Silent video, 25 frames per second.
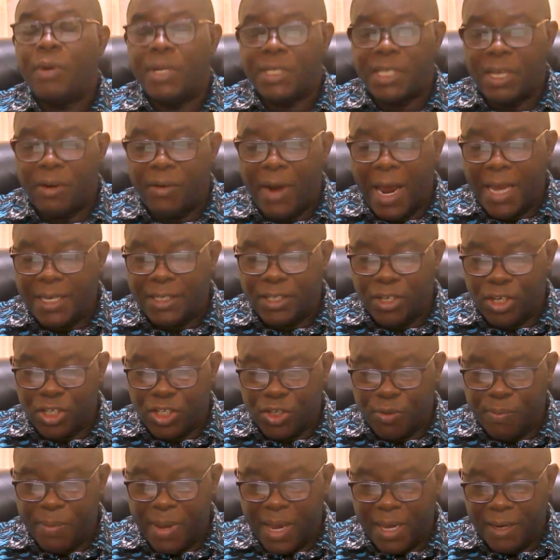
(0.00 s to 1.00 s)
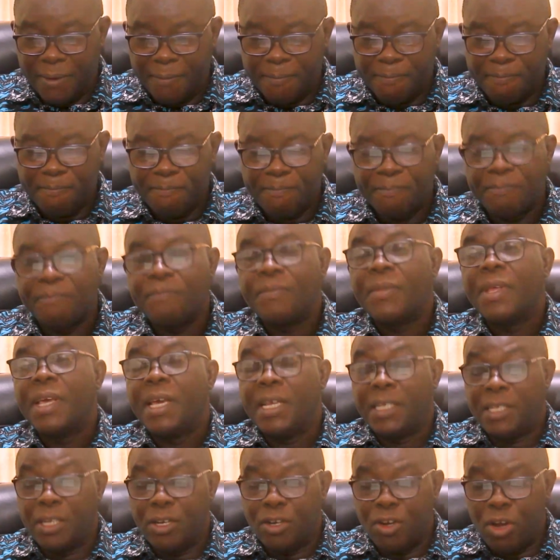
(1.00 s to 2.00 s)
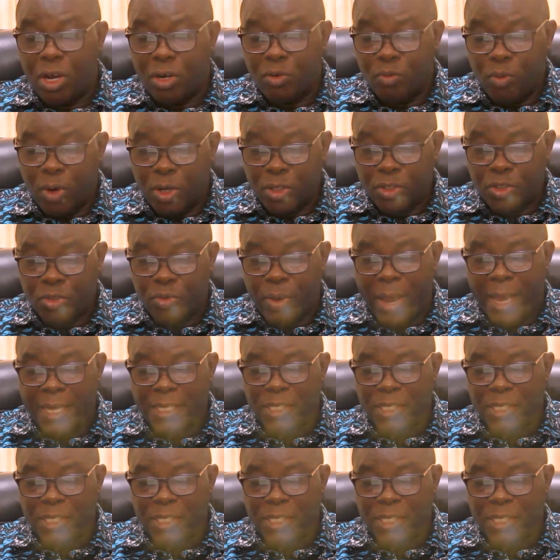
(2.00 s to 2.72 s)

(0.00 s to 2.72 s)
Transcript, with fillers: he was a righteous man, he did not want to